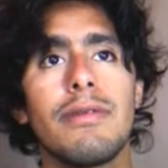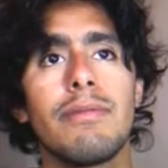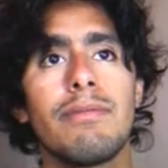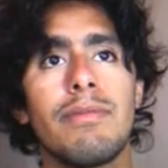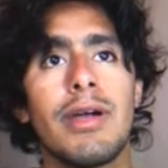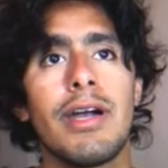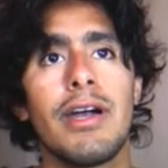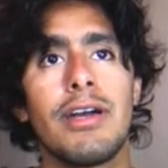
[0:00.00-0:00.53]

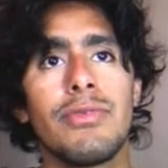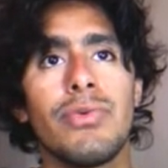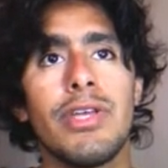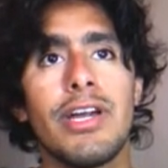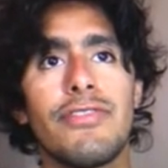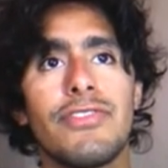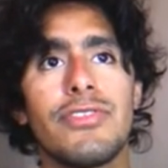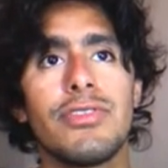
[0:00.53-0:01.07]
but we
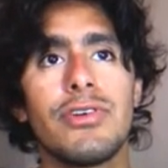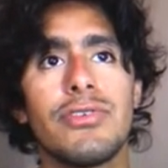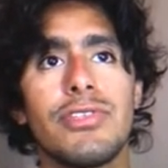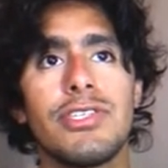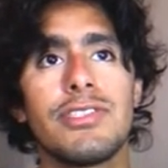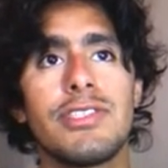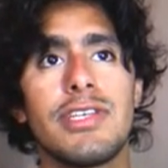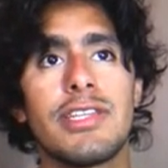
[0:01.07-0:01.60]
have to
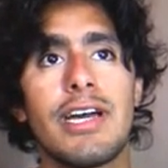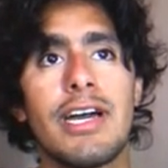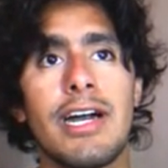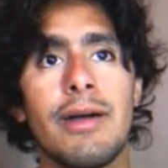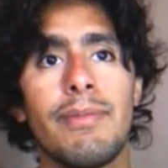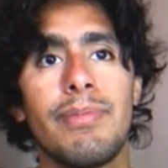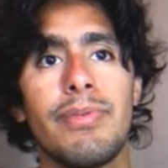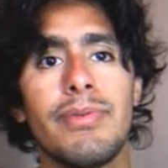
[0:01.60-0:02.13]
notice that
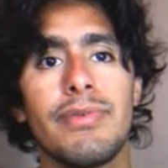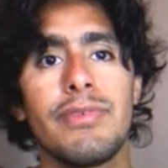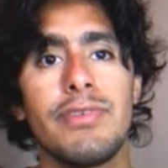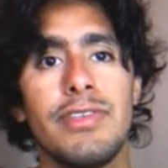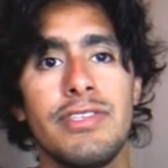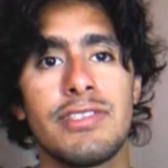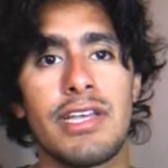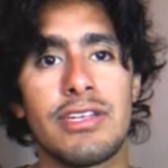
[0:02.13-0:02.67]
app
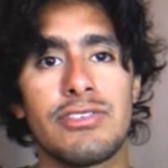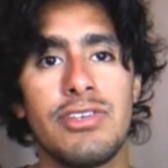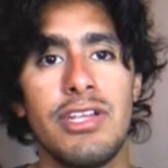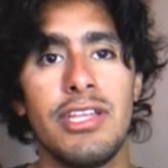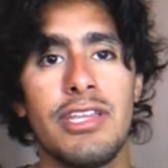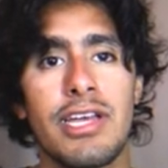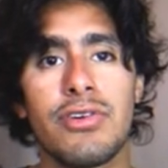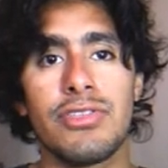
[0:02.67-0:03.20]
is actually
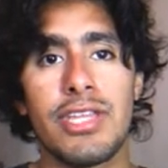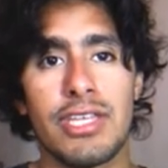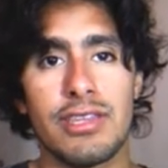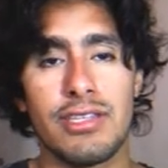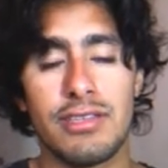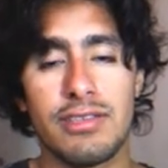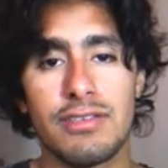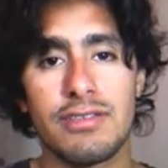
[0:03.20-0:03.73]
the
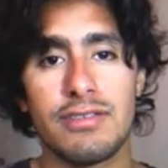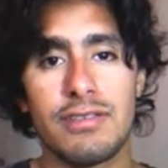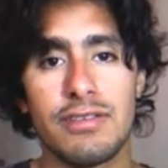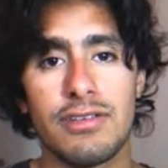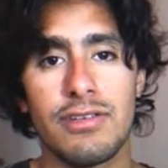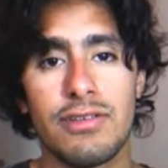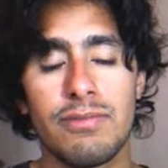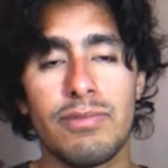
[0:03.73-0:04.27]
connected
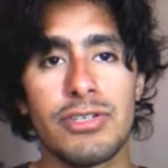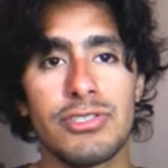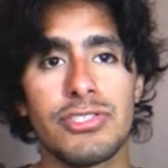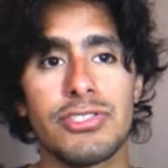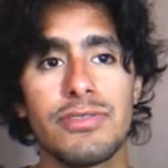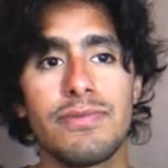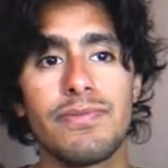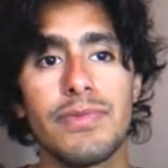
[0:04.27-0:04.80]

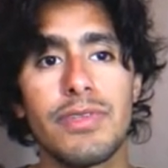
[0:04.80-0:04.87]
version.